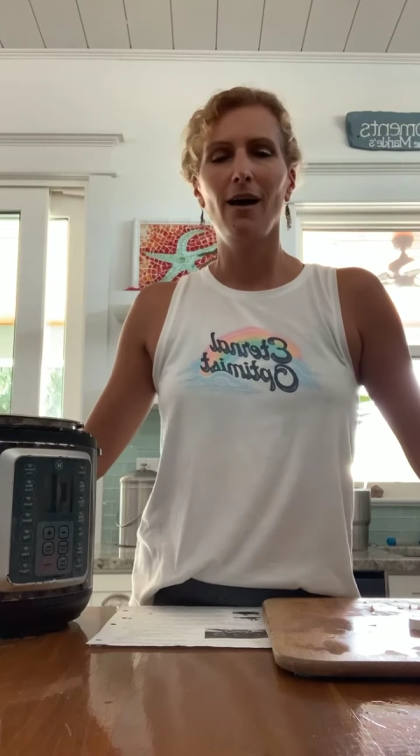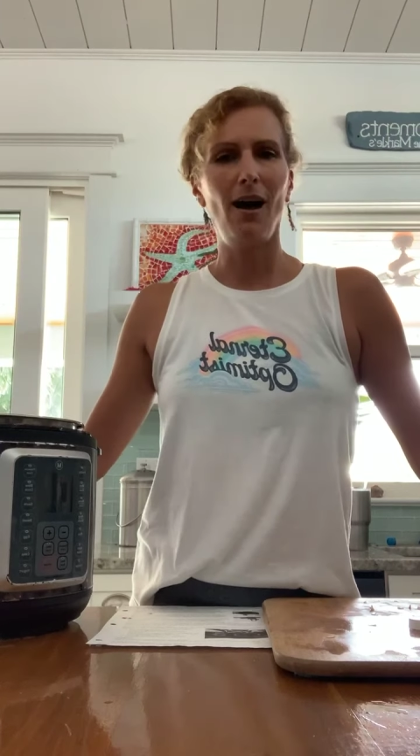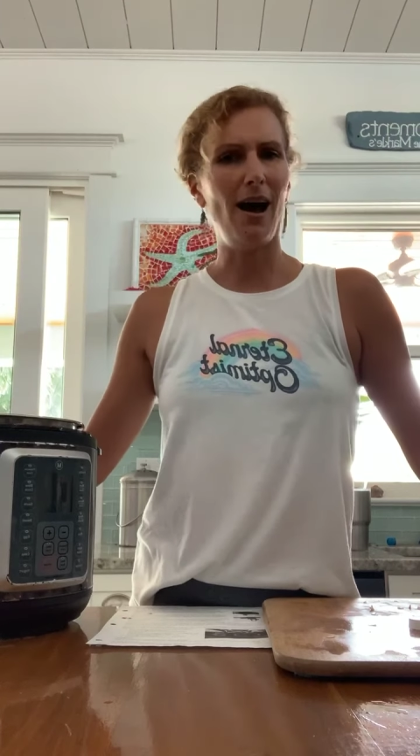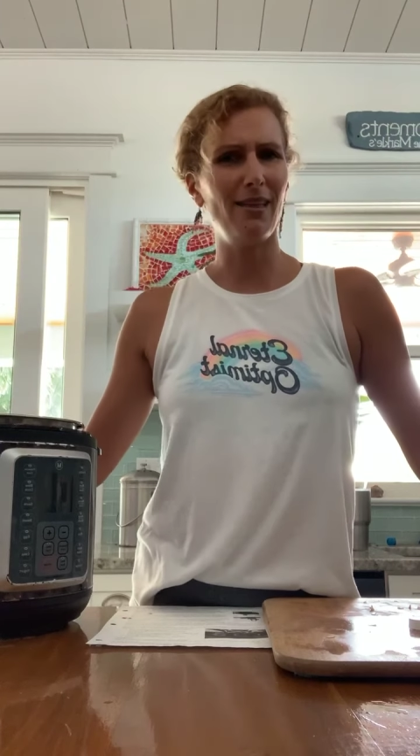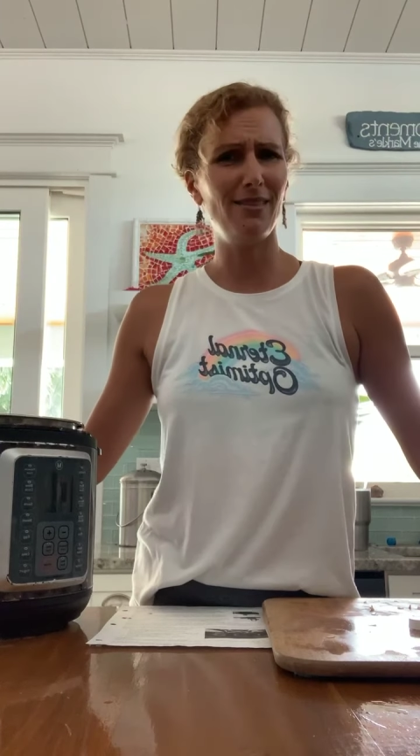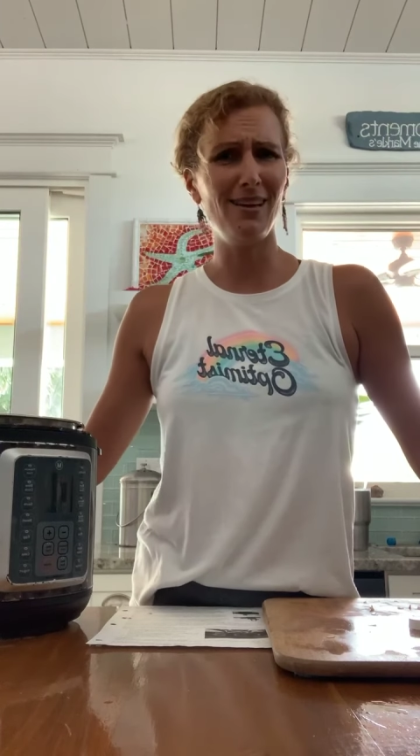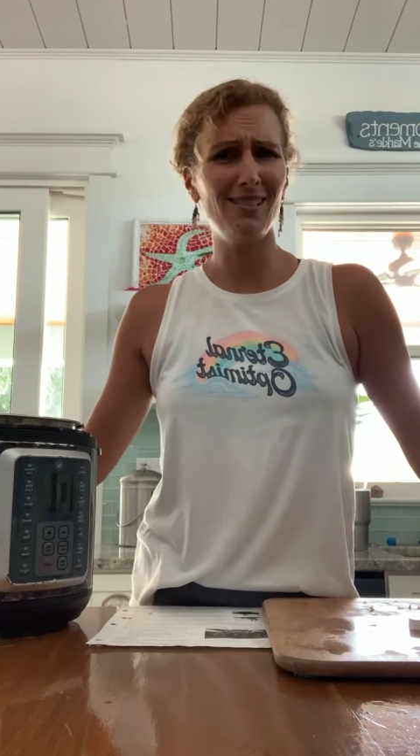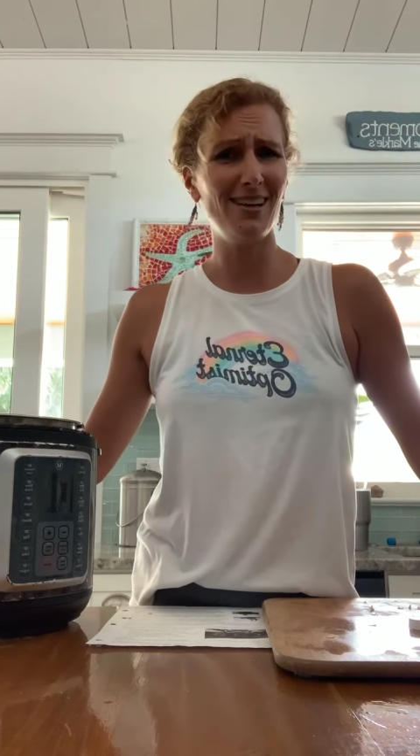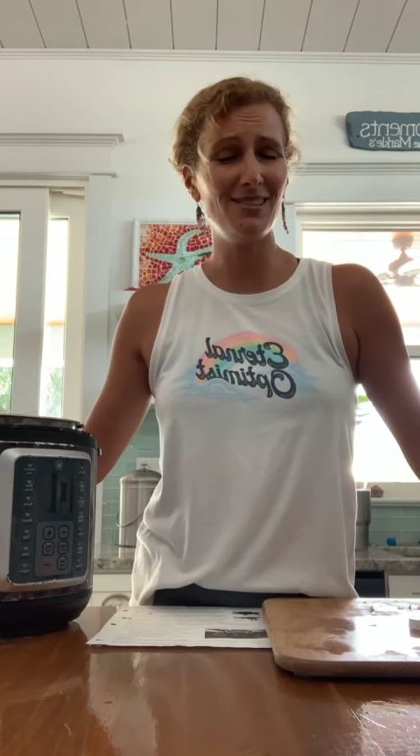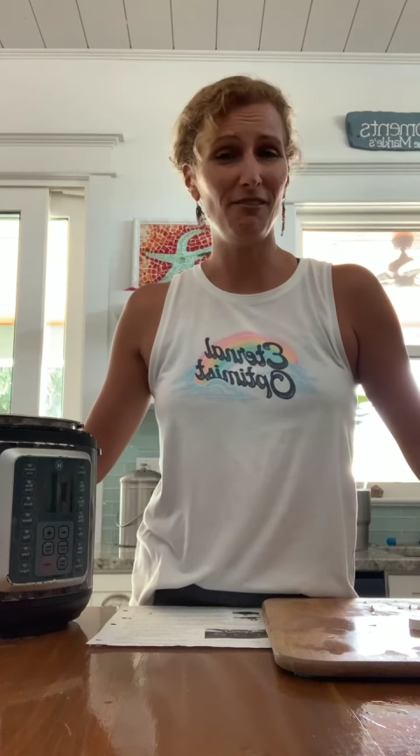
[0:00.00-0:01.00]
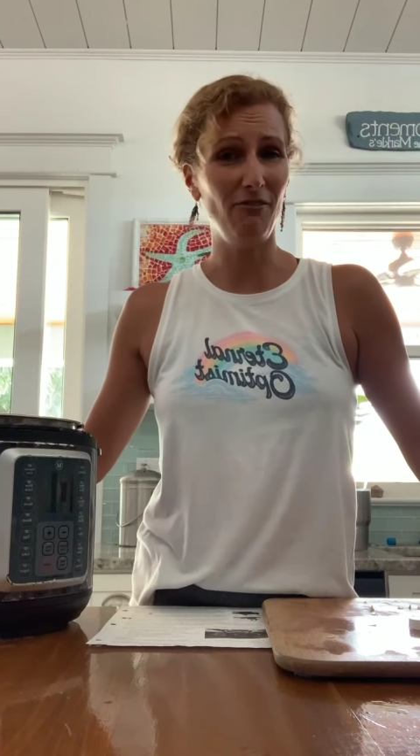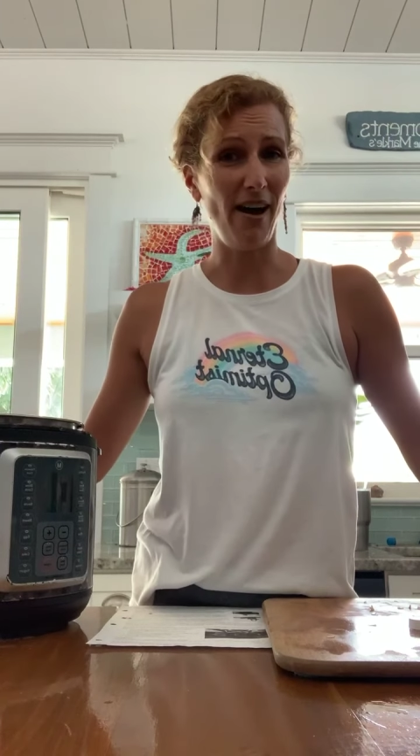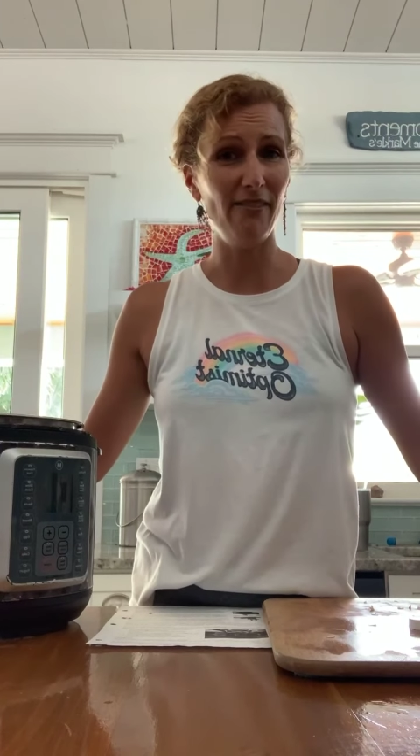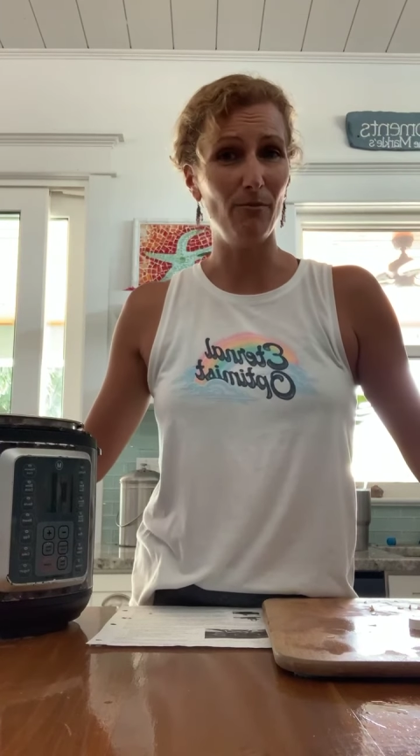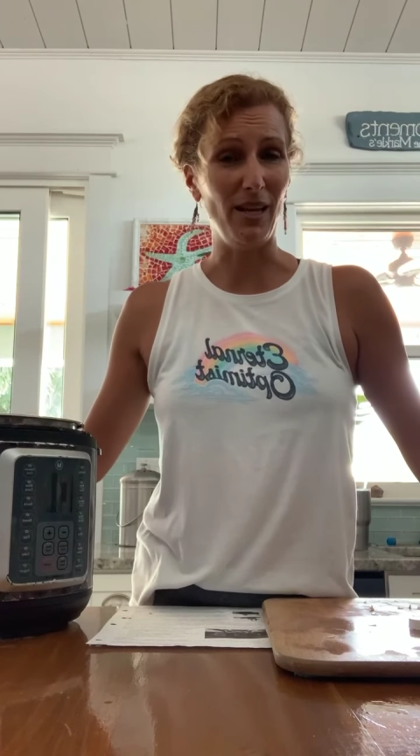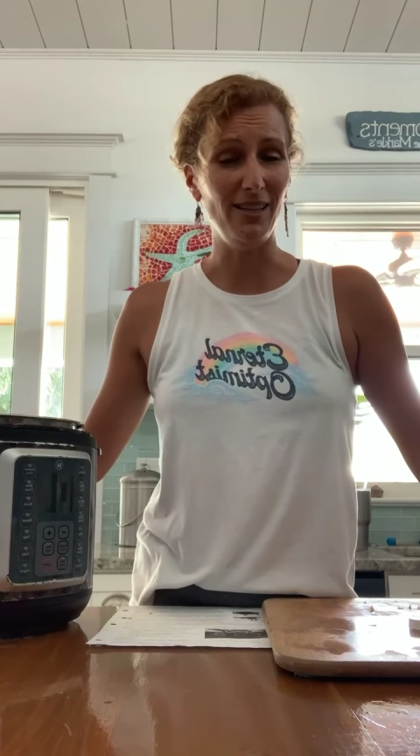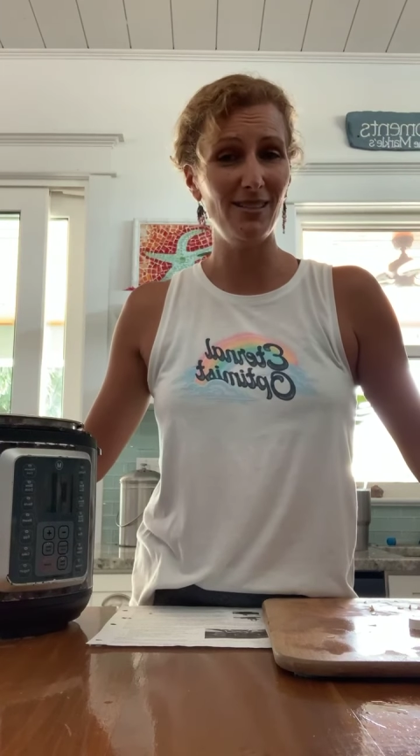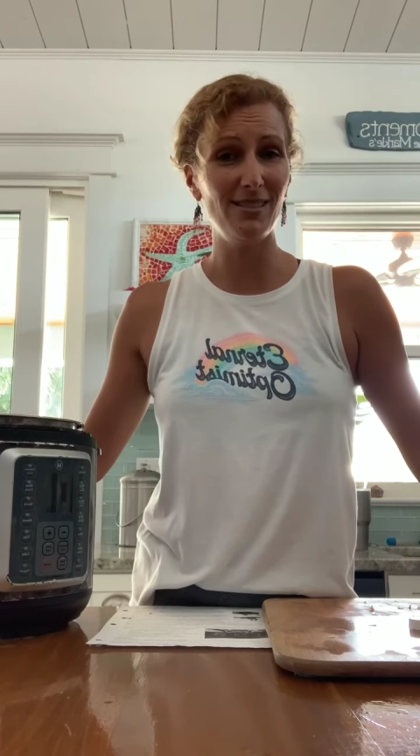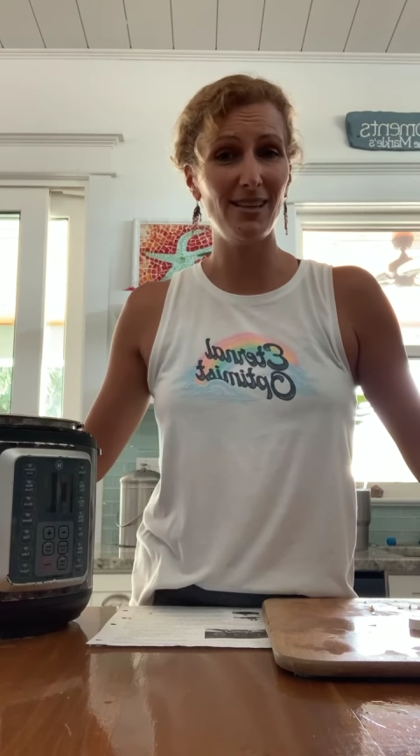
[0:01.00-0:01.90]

I think less than 5 minutes.